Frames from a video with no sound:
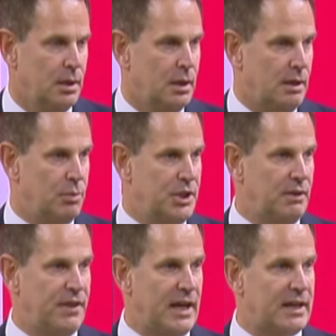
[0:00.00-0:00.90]
And when you
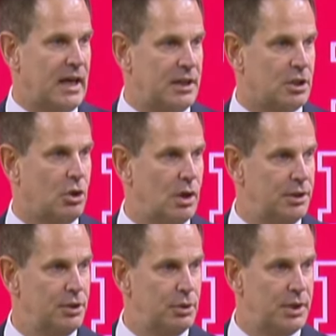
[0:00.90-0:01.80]
have that kind of
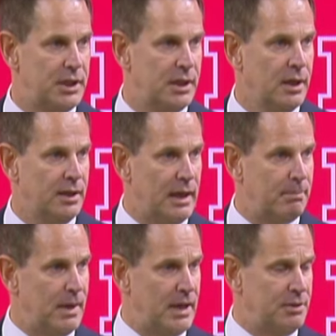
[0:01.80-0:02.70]
continuity, that
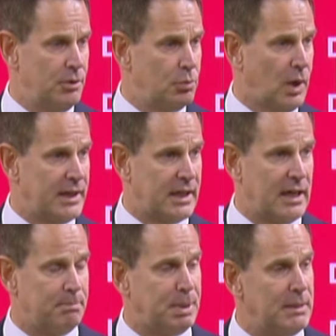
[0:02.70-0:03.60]
and the right
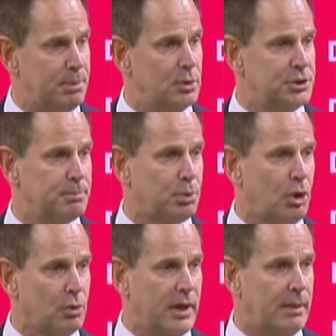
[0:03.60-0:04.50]
kind of people in your
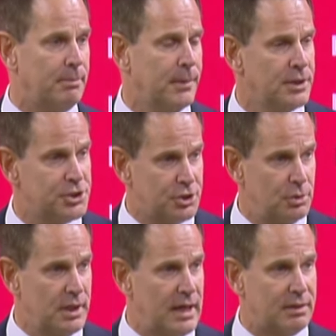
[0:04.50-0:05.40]
program,
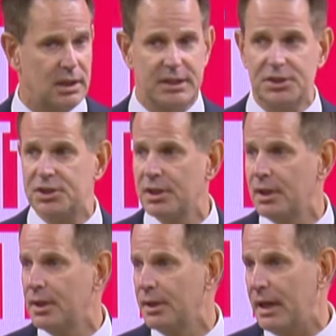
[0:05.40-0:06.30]
student athletes,
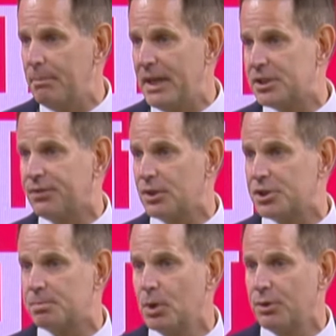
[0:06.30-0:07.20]
that makes for a
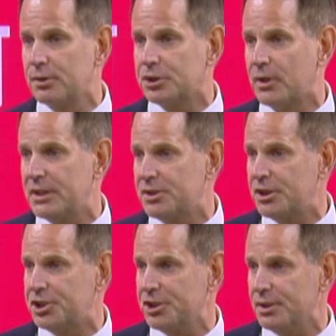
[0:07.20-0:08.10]
smoother
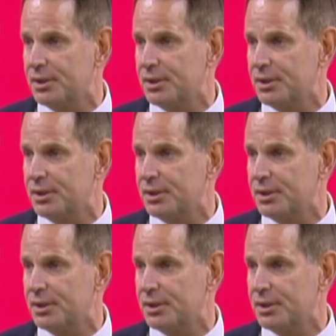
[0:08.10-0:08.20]
transition.